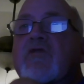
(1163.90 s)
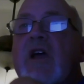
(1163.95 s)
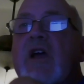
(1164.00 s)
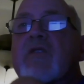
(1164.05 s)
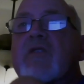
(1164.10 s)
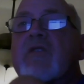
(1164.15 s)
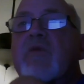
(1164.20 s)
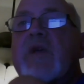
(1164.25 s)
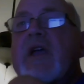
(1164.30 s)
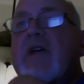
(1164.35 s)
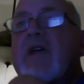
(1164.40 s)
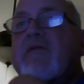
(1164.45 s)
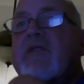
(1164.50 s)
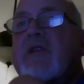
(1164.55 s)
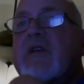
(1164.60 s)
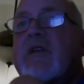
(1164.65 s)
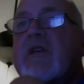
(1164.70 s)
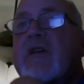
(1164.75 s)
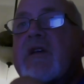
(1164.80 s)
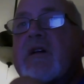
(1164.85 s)
Jack, do we have
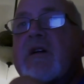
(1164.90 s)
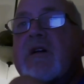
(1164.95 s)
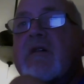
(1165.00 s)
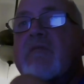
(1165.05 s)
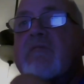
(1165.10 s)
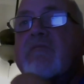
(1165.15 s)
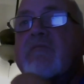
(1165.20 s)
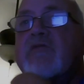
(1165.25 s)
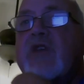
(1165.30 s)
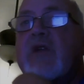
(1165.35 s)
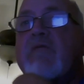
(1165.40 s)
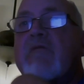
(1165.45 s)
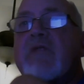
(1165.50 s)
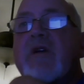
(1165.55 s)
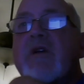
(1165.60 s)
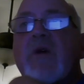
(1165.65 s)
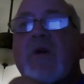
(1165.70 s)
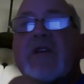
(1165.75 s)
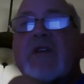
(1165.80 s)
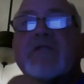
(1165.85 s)
any um, general
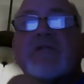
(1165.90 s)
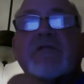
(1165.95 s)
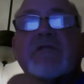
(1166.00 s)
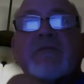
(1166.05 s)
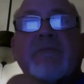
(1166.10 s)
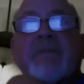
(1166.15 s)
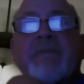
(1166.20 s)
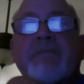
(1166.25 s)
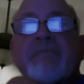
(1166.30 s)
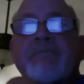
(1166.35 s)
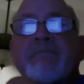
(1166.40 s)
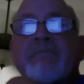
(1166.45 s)
requests?